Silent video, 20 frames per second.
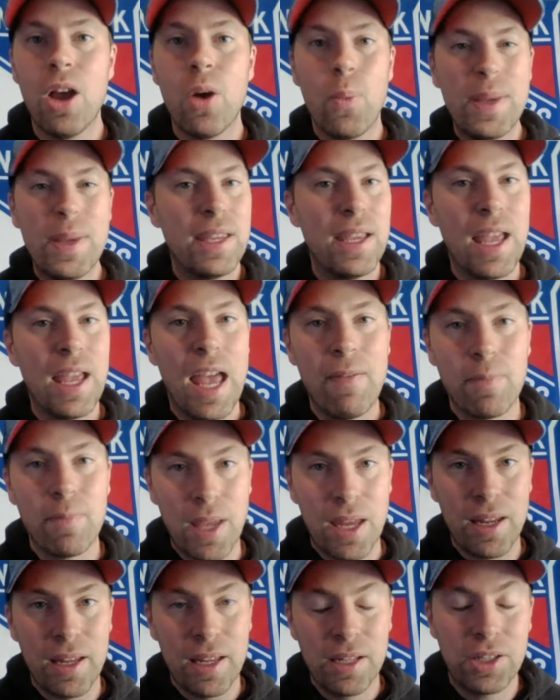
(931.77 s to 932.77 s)
We can't have him
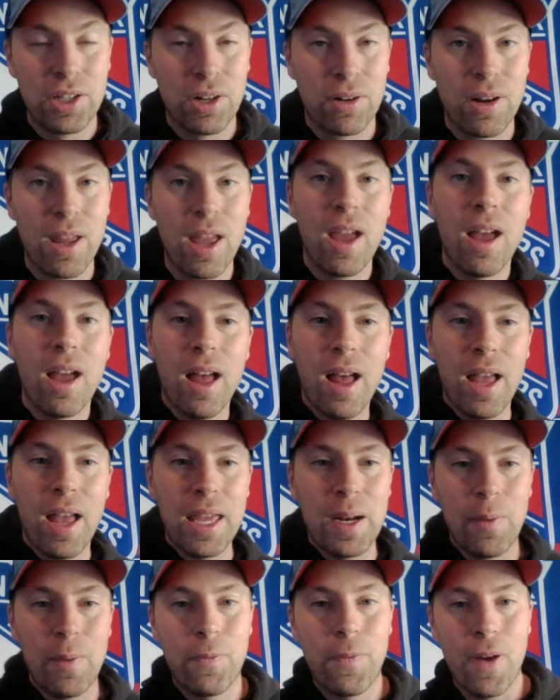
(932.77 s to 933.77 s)
getting injured
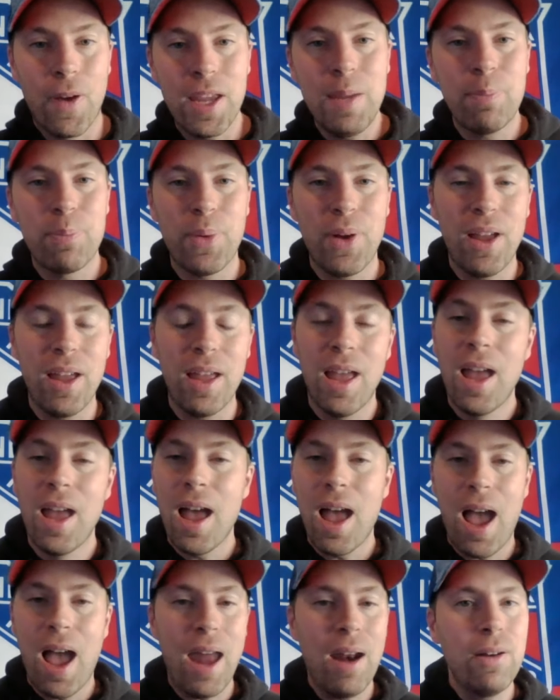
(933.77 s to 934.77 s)
in a fight, but
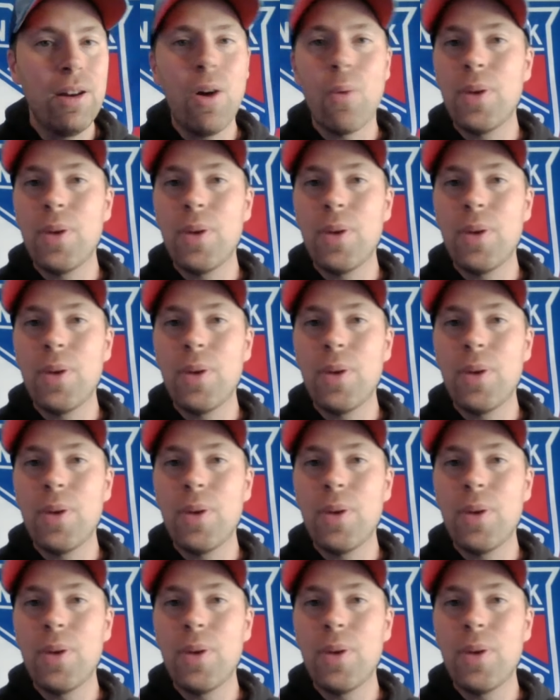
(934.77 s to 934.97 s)
I don't know.